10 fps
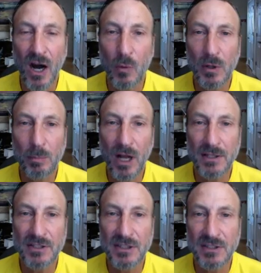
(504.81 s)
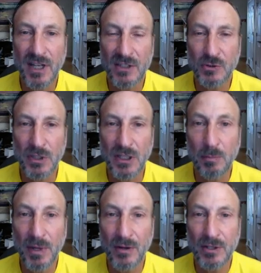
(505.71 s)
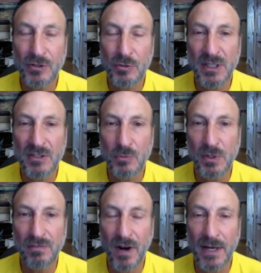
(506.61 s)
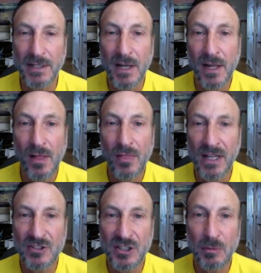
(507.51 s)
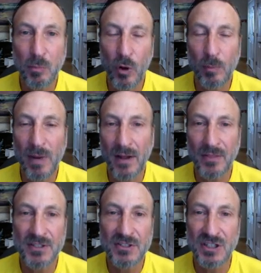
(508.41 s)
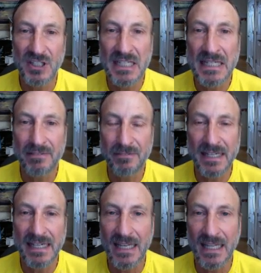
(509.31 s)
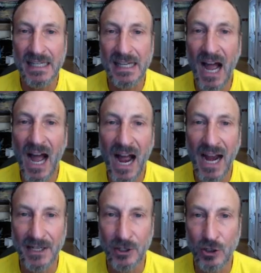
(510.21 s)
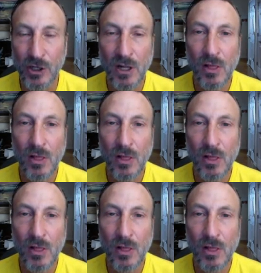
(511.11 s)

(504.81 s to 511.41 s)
we apply the t-test, we compare the two means, and we find that Singapore math is significantly higher